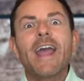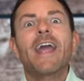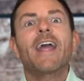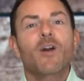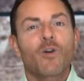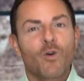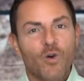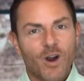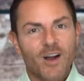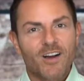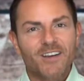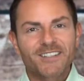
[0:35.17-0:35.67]

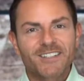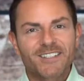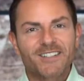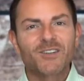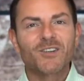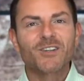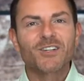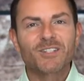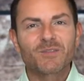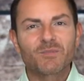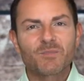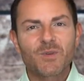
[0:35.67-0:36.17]
era,
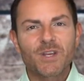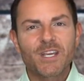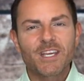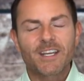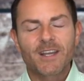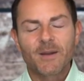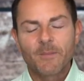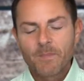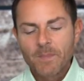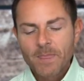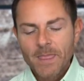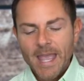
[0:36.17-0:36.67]
so to
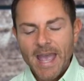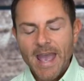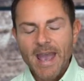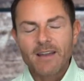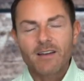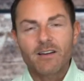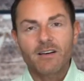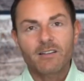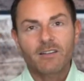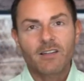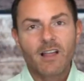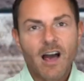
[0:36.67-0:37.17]
speak.
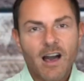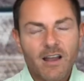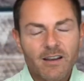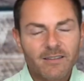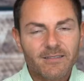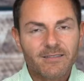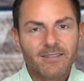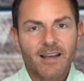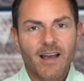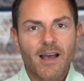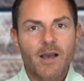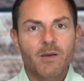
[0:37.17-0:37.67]
And a lot
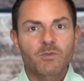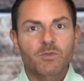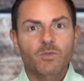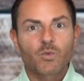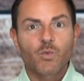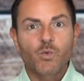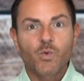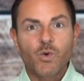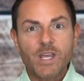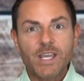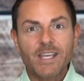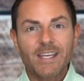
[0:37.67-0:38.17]
of times
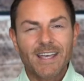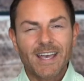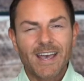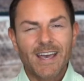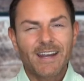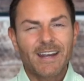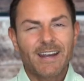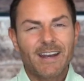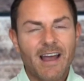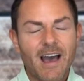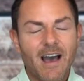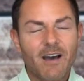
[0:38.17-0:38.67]
we
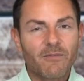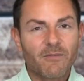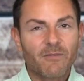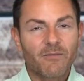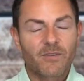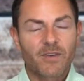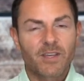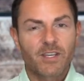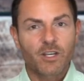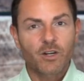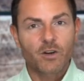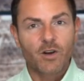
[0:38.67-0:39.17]
cannot
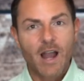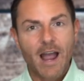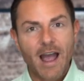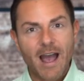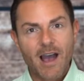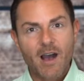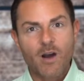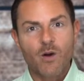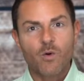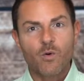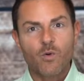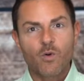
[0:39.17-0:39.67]
figure
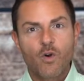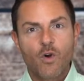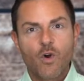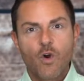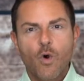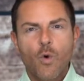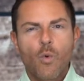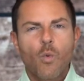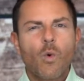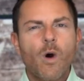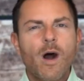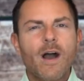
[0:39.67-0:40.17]
out
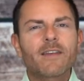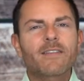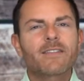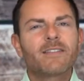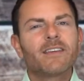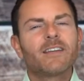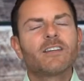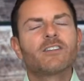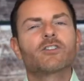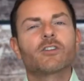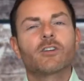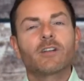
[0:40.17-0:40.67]
why
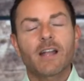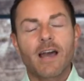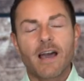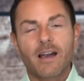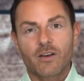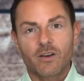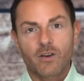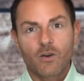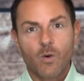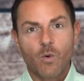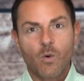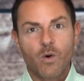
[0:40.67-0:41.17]
things are
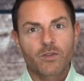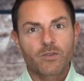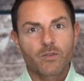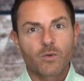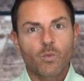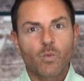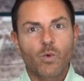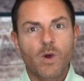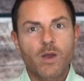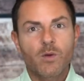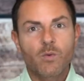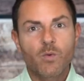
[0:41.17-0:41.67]
not going
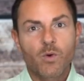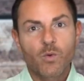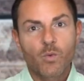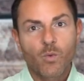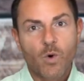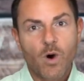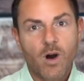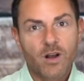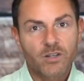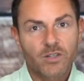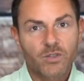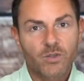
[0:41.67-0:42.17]
the way we
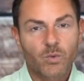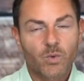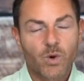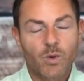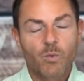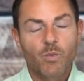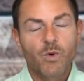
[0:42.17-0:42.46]
want to,